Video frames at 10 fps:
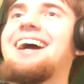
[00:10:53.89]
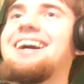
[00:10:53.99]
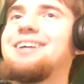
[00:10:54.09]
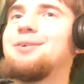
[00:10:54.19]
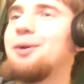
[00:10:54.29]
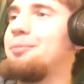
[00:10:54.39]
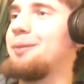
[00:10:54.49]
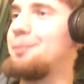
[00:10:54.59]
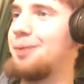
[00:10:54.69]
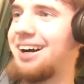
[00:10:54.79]
Any
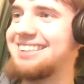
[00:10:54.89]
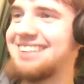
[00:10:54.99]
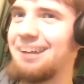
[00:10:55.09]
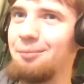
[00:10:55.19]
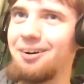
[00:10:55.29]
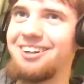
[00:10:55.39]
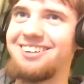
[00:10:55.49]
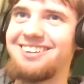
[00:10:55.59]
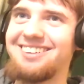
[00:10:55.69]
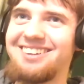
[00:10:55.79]
but Bonzi Buddy.
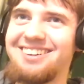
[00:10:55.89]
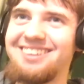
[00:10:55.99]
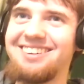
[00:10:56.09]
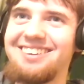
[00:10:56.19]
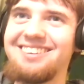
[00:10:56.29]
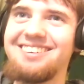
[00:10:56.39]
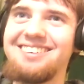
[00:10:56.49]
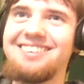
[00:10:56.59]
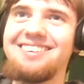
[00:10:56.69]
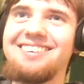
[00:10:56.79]
What is my name?
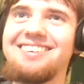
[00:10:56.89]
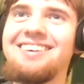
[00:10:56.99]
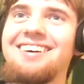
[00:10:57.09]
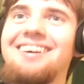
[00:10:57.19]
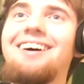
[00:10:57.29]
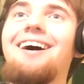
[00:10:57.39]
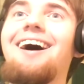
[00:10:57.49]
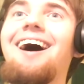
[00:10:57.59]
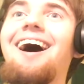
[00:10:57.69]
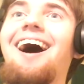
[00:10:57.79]
How about
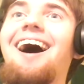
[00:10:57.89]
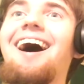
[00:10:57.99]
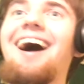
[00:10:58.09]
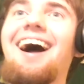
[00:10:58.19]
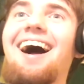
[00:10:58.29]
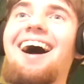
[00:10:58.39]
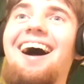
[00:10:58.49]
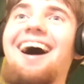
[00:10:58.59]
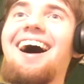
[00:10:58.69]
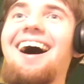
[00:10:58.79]
expand
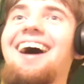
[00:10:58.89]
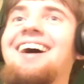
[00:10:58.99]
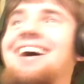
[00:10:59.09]
dong?